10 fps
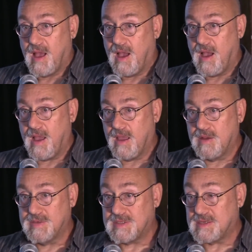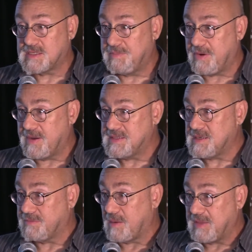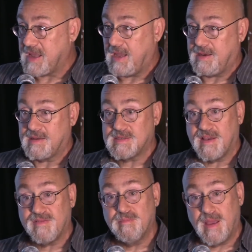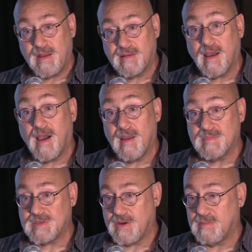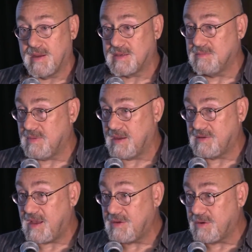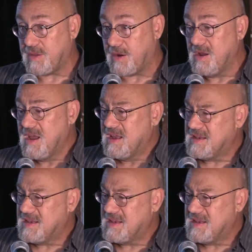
Uh, and it was an experience that replicated itself many times during my, my tenure there.